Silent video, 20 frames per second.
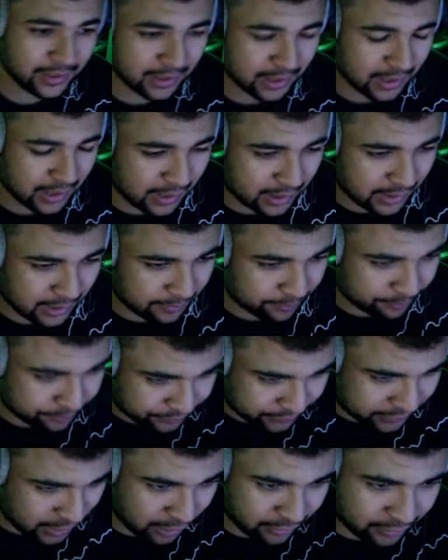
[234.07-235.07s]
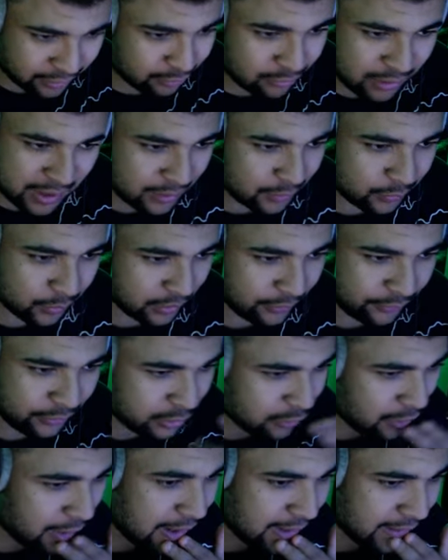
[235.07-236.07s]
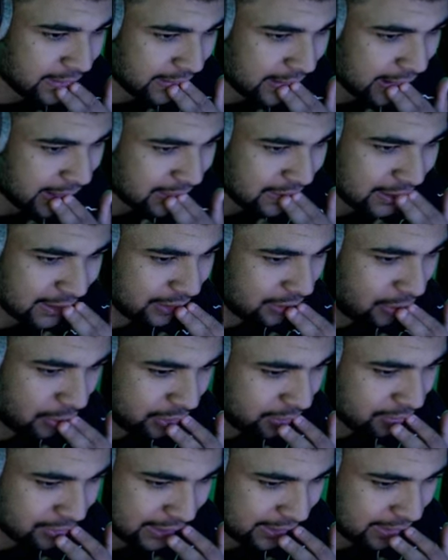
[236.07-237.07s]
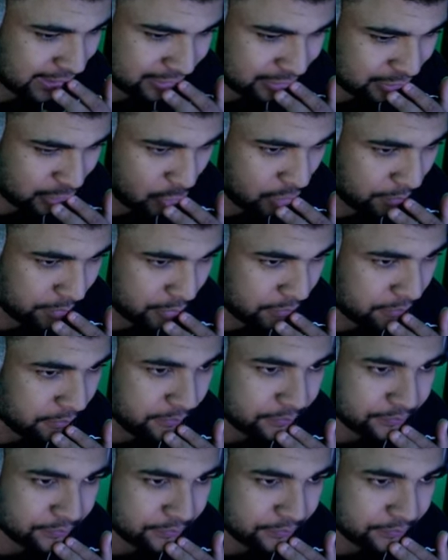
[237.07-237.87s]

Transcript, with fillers: uh, Dungeon Dragons one. If you grind it, I think it, honestly, it's doable.